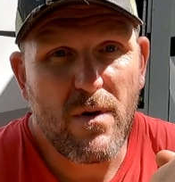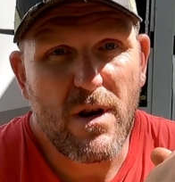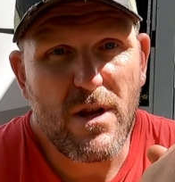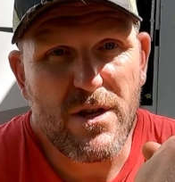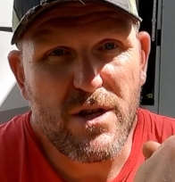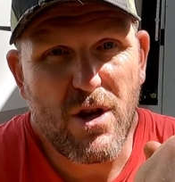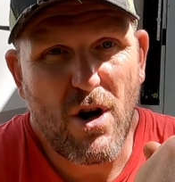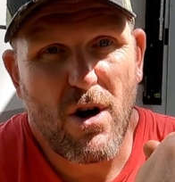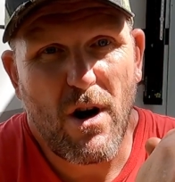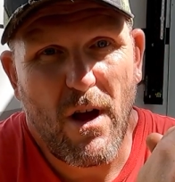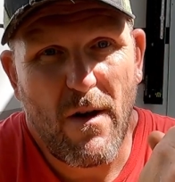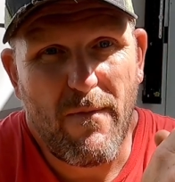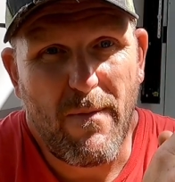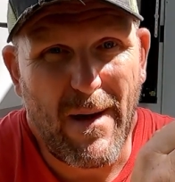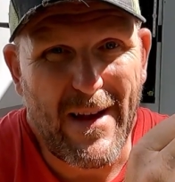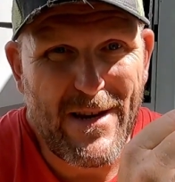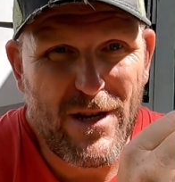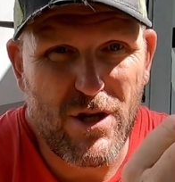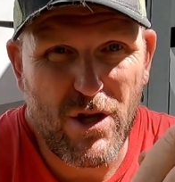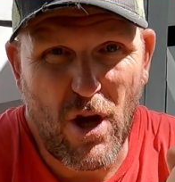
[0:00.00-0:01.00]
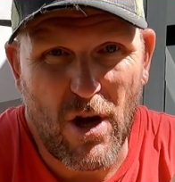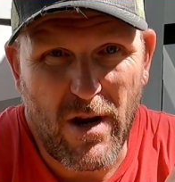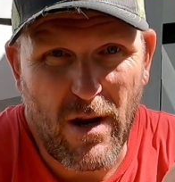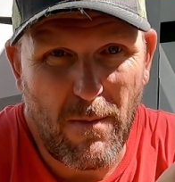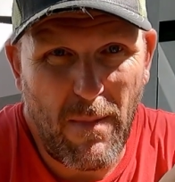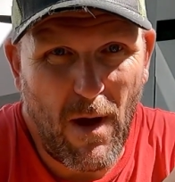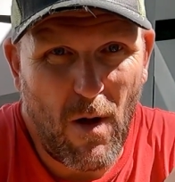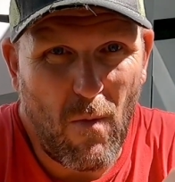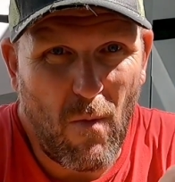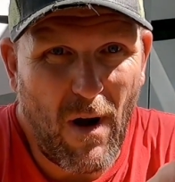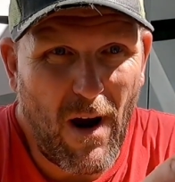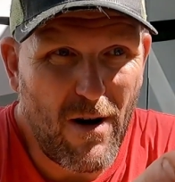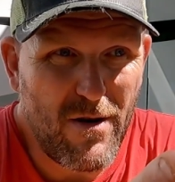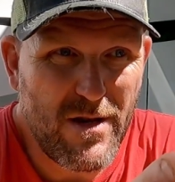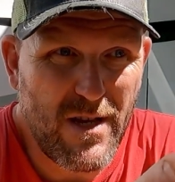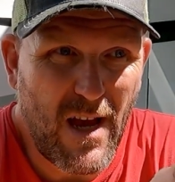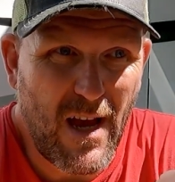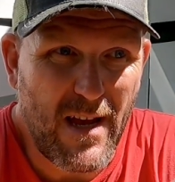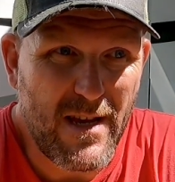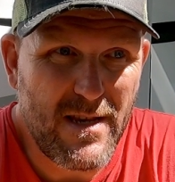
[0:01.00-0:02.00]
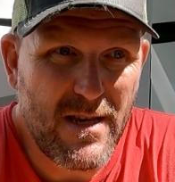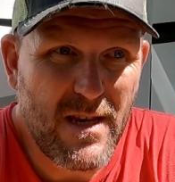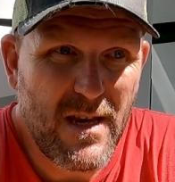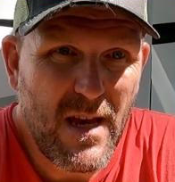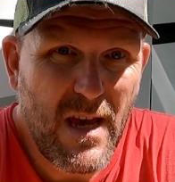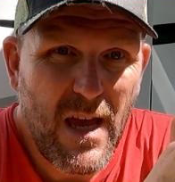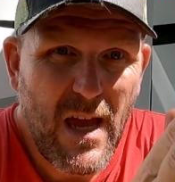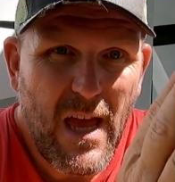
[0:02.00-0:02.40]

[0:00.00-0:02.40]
we're gonna start off by just talking about wire size.